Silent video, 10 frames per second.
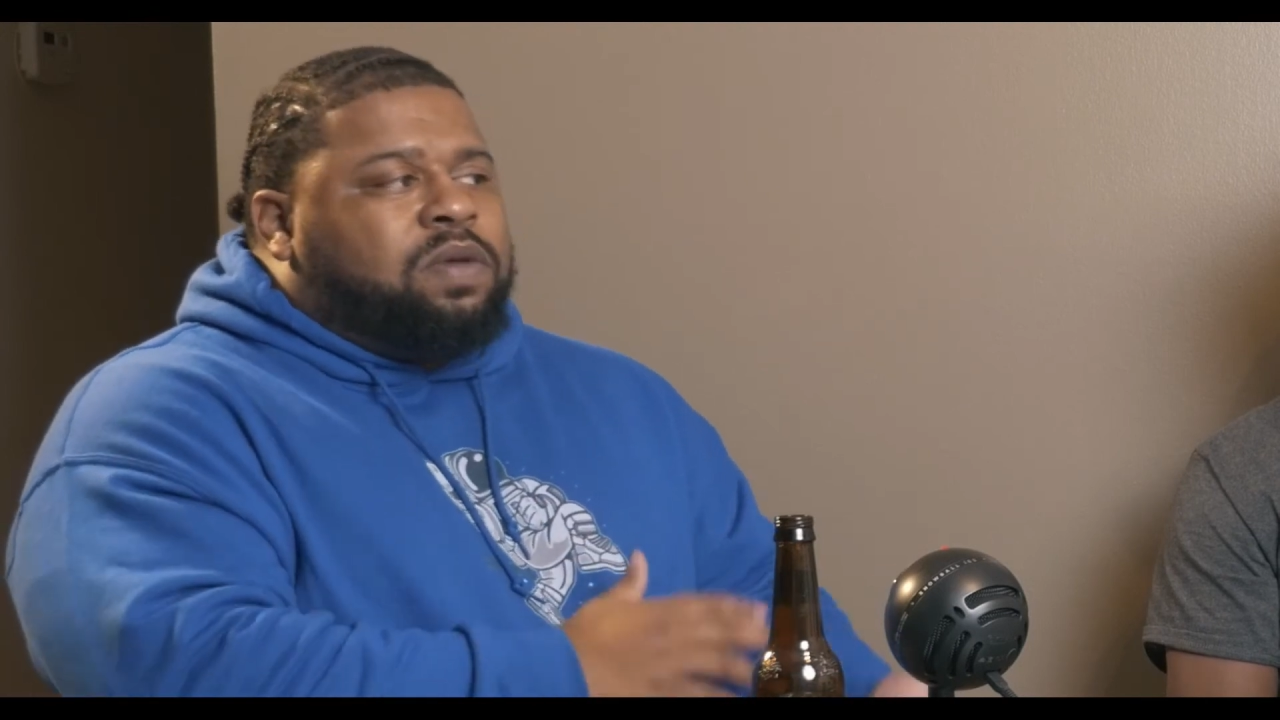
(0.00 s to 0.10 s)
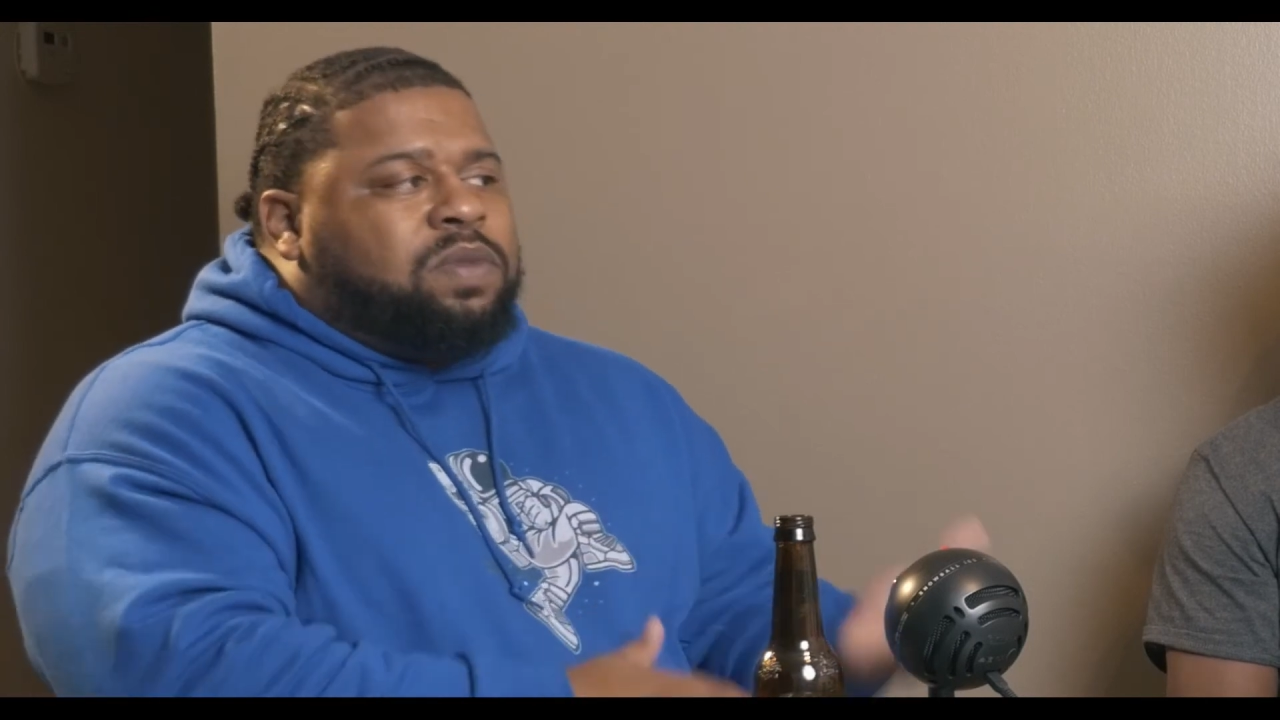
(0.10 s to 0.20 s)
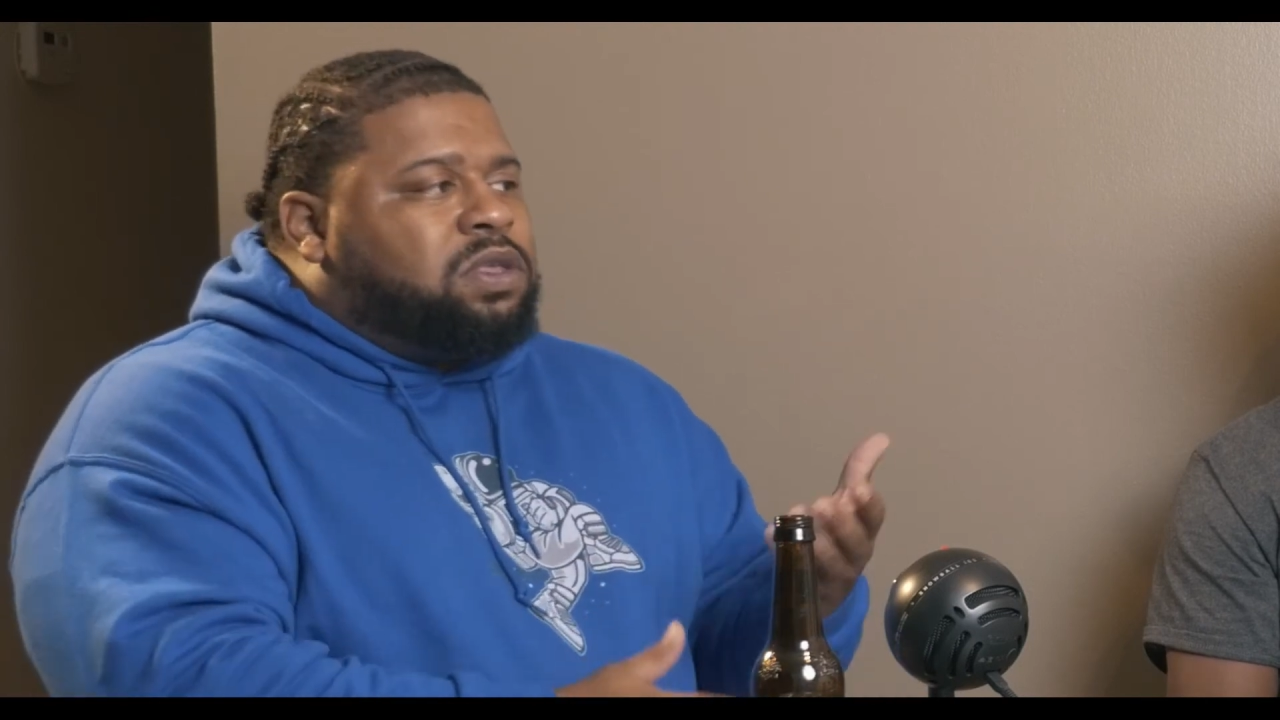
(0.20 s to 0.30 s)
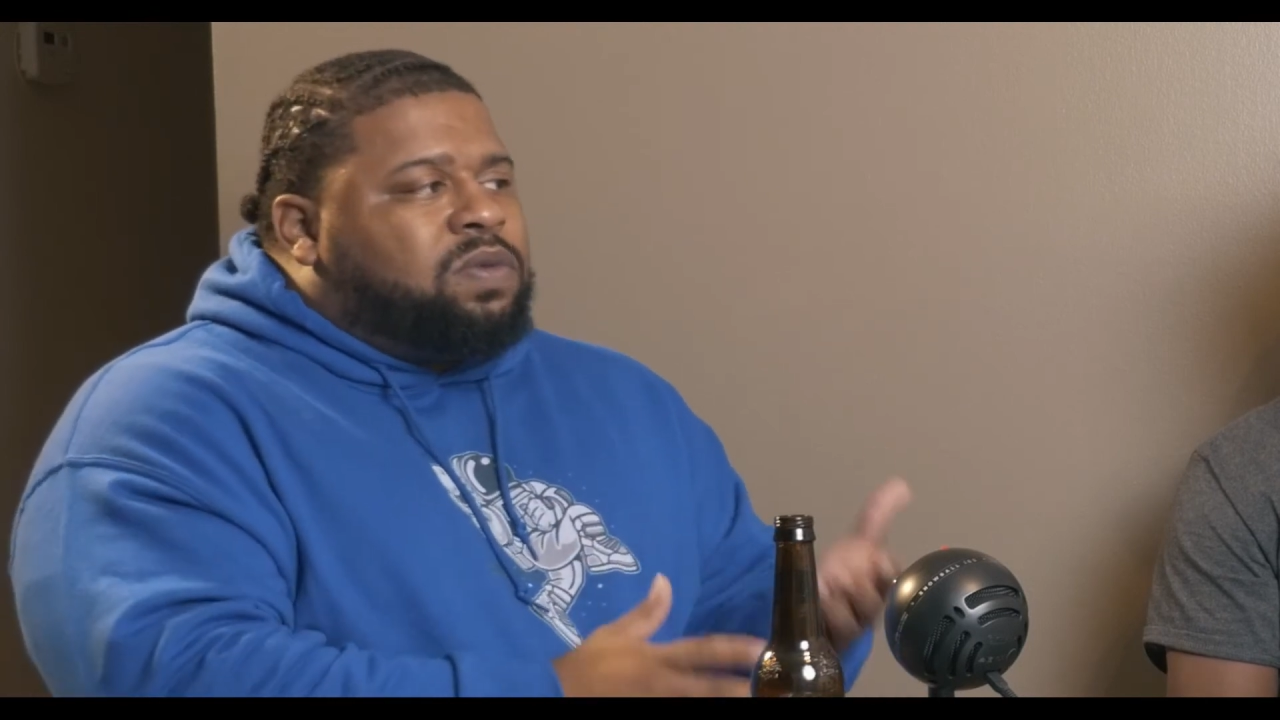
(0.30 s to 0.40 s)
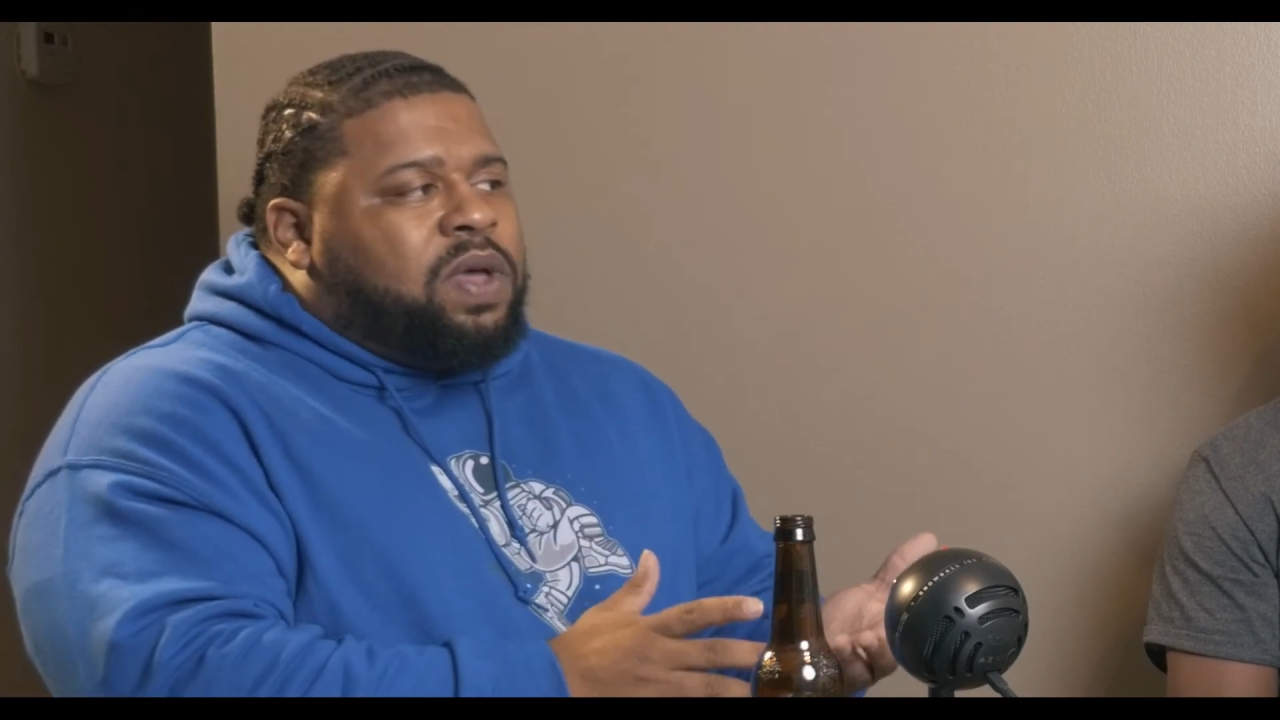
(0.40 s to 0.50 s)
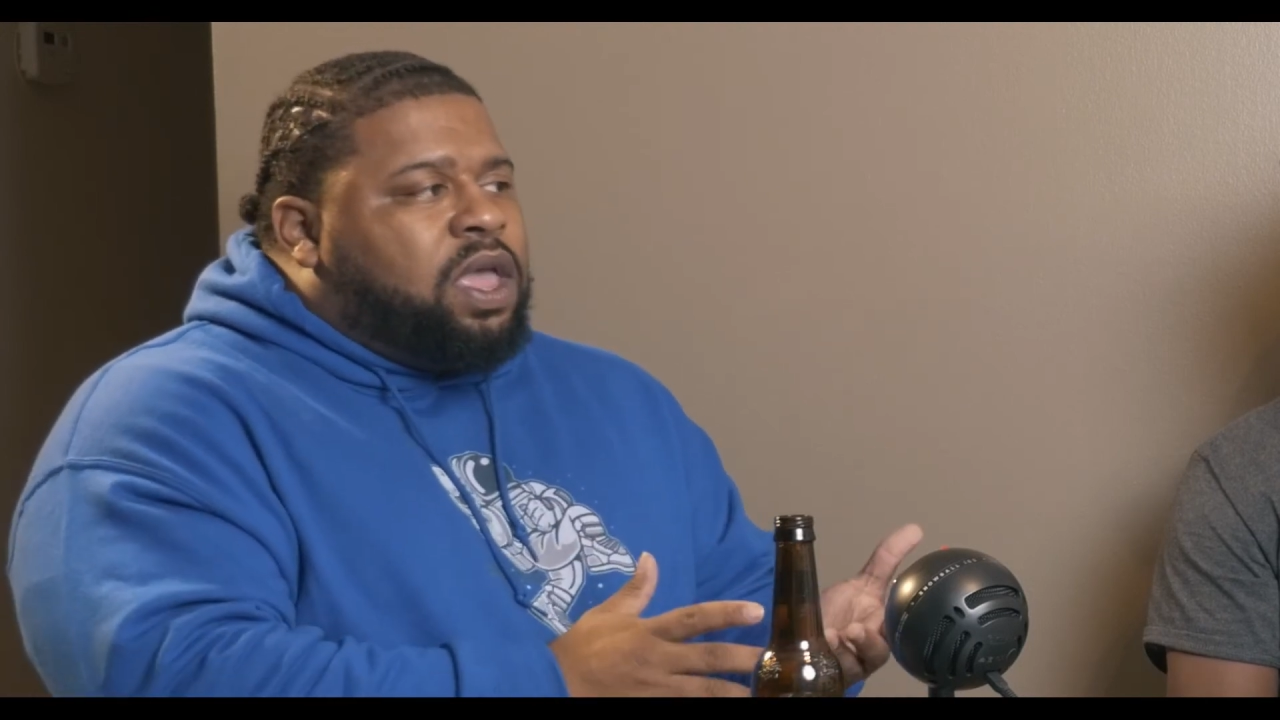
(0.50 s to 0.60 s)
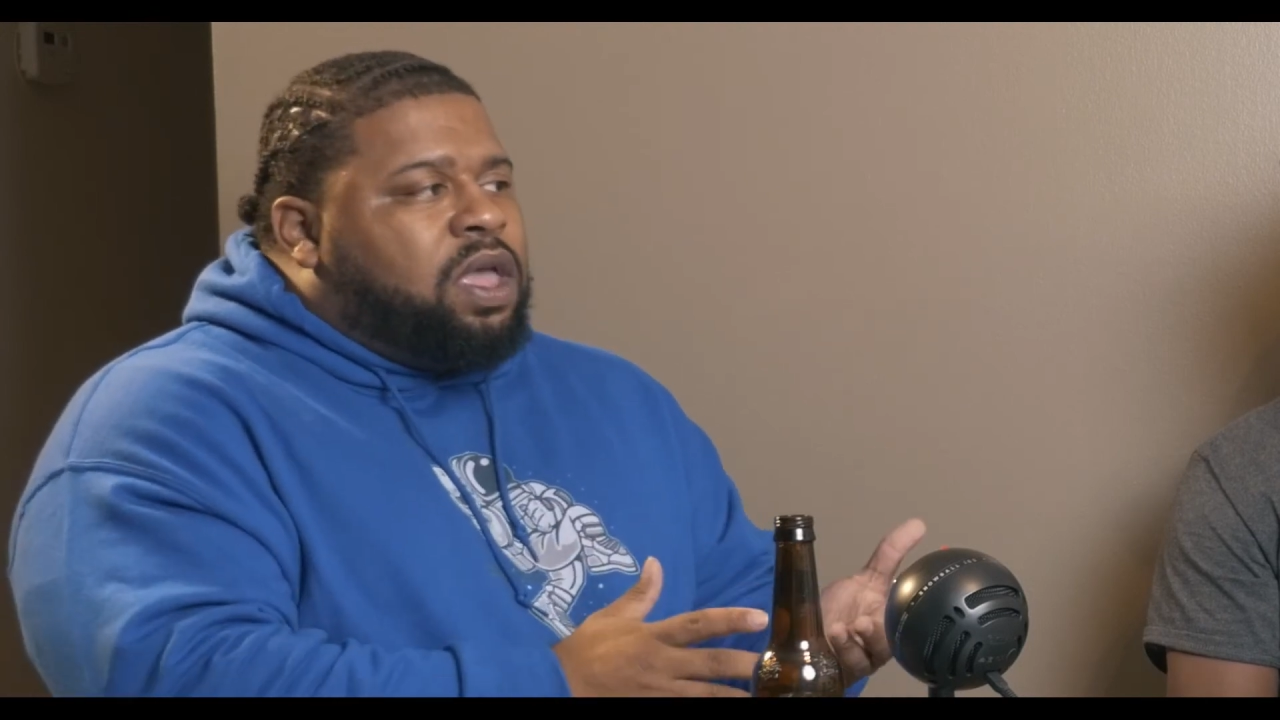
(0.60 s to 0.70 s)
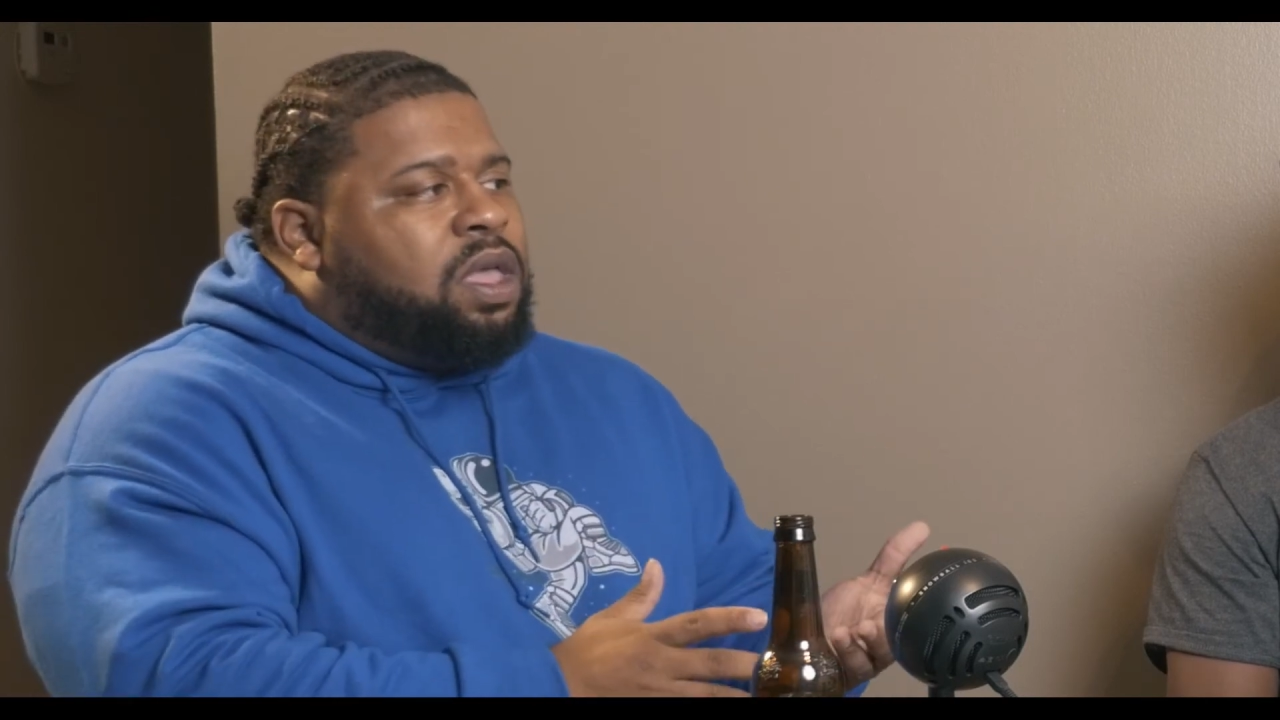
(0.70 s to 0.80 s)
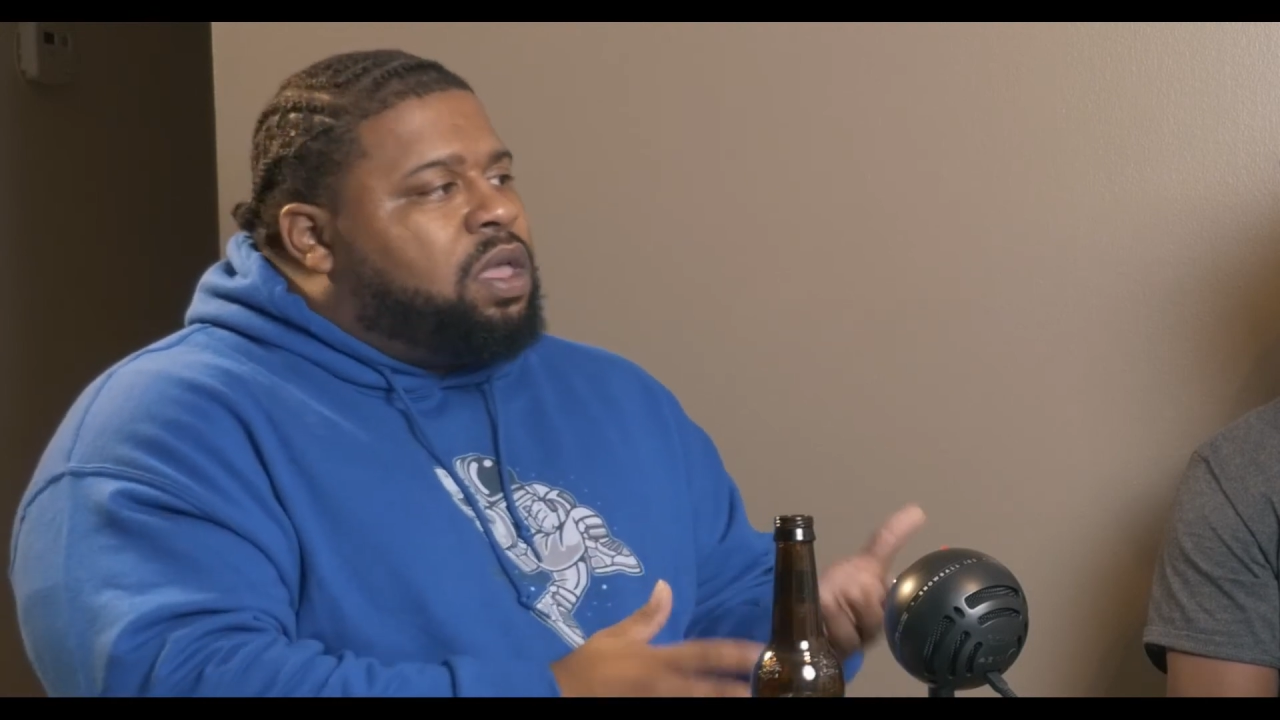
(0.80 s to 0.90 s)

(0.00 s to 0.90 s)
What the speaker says: him this way.